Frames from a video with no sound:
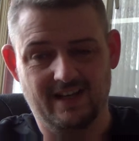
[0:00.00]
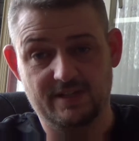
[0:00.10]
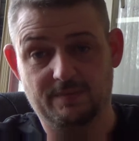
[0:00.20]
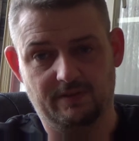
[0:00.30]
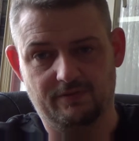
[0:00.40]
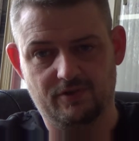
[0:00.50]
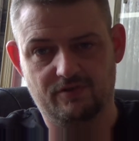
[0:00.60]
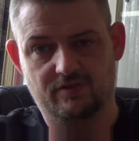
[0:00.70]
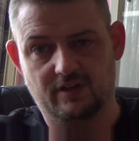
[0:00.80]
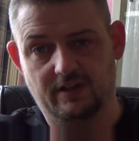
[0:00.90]
spent the
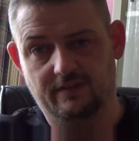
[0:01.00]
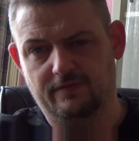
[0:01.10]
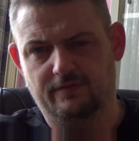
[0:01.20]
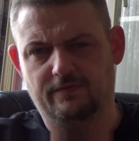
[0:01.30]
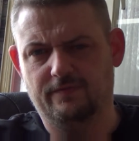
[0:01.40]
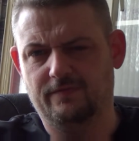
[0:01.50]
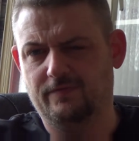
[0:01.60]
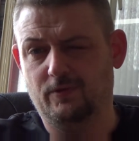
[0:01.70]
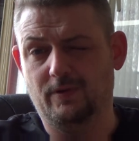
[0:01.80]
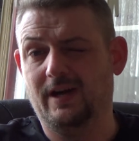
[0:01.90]
first
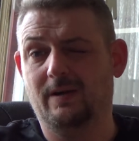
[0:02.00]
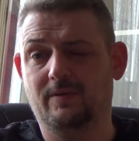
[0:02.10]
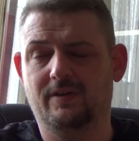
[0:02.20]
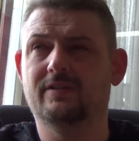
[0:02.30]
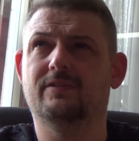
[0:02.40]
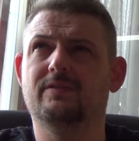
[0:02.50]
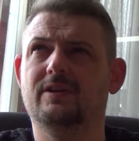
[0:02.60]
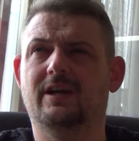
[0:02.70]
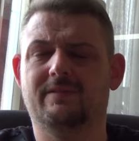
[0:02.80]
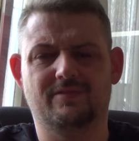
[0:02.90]
3
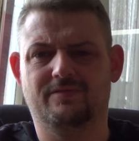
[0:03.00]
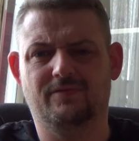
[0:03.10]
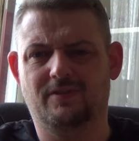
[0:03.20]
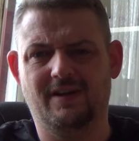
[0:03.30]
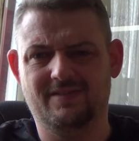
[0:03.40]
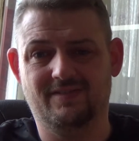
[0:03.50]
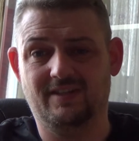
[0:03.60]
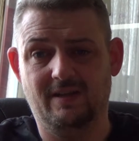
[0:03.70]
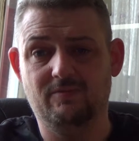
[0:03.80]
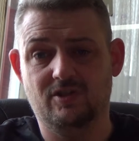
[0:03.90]
hours or 4 hours of the
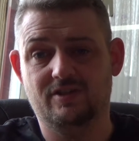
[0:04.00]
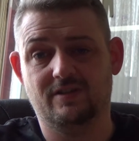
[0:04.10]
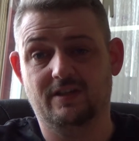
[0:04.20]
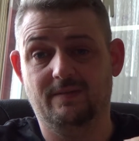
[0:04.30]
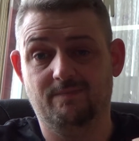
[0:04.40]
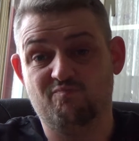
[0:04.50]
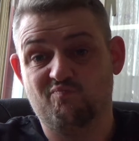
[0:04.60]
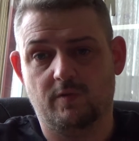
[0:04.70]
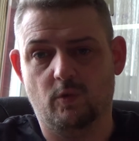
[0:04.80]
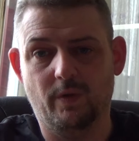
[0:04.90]
game just
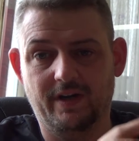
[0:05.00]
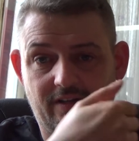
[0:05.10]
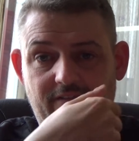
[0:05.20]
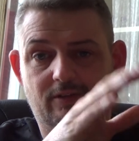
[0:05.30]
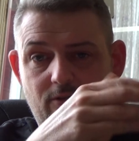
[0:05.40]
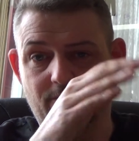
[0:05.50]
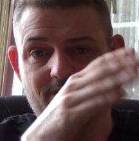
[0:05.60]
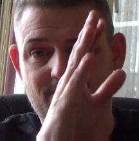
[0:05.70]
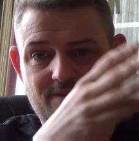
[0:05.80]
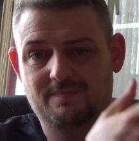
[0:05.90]
waiting until all the
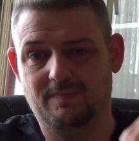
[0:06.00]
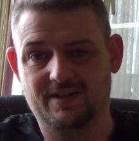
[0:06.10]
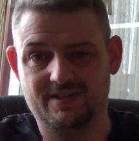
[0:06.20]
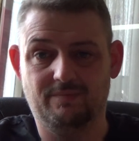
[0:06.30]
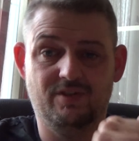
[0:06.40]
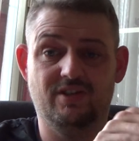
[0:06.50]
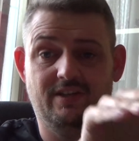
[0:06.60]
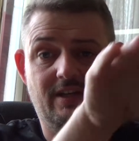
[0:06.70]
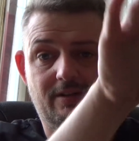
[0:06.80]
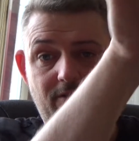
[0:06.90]
rest was past the bridge and
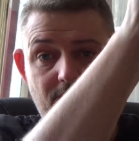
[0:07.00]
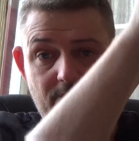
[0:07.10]
I could go